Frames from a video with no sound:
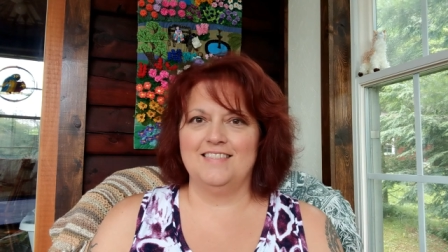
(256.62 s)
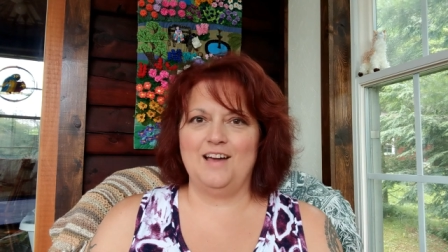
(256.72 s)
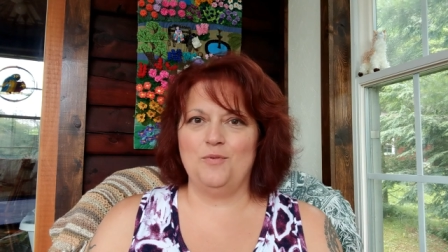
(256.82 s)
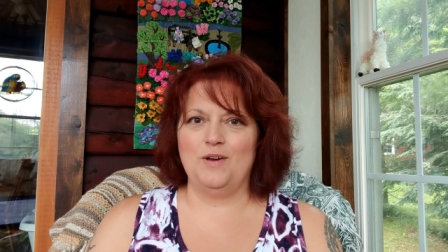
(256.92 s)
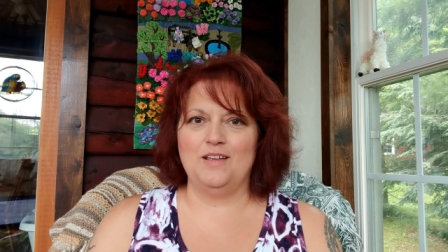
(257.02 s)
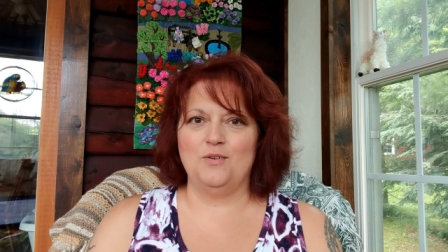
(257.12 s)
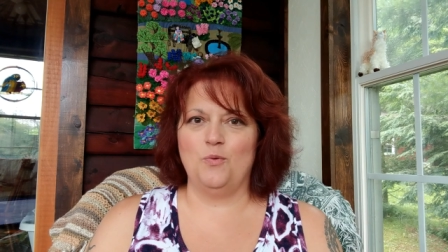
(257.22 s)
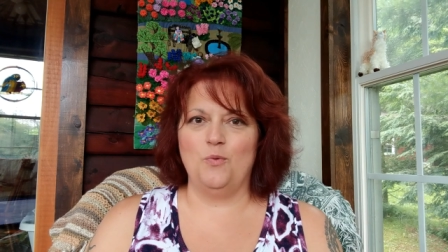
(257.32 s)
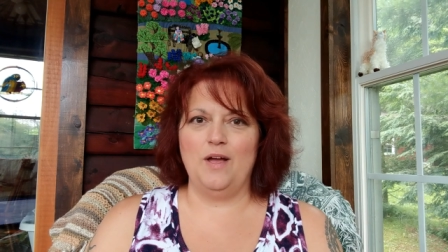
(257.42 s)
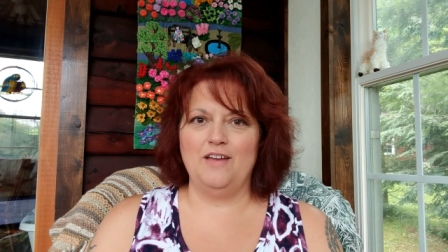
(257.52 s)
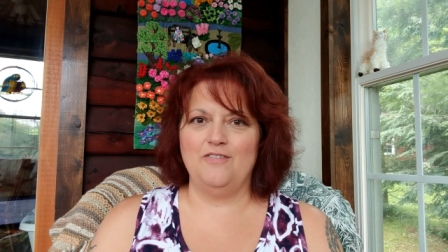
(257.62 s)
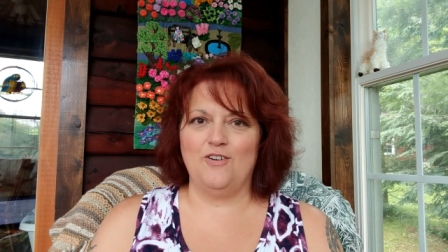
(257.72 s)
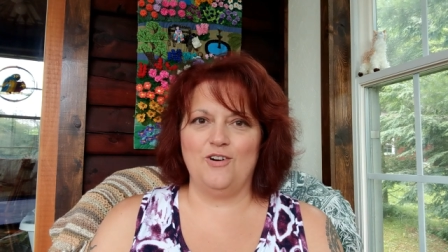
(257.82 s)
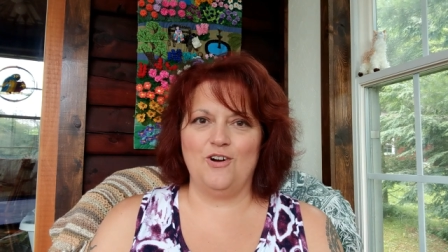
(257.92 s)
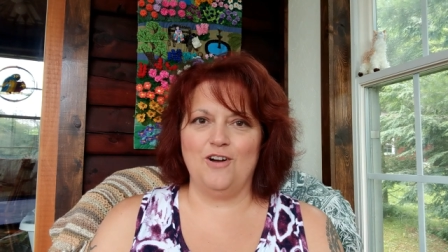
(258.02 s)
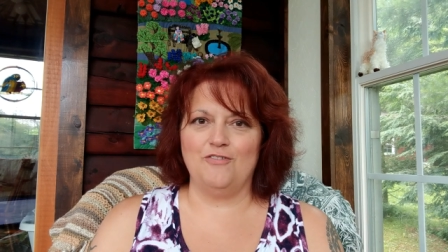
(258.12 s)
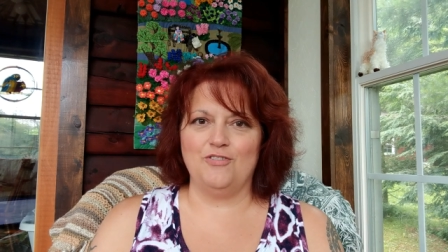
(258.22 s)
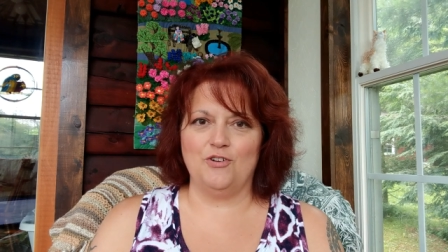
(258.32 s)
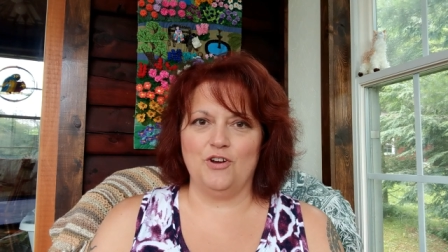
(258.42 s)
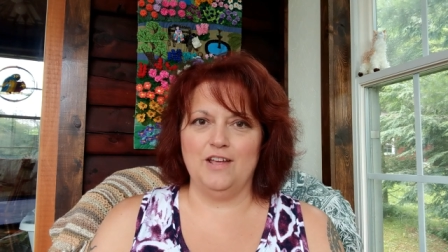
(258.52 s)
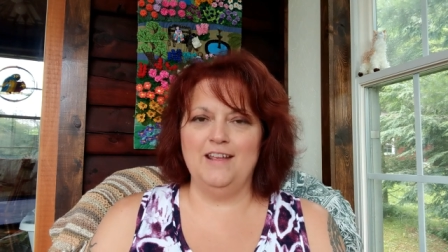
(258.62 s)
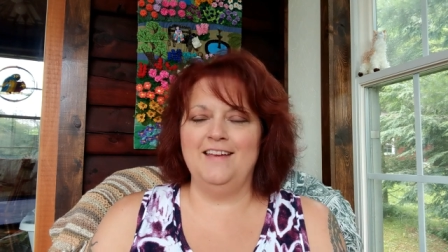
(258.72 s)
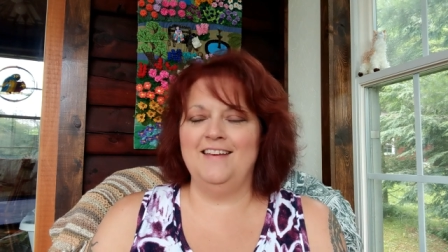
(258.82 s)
that went way far off the grid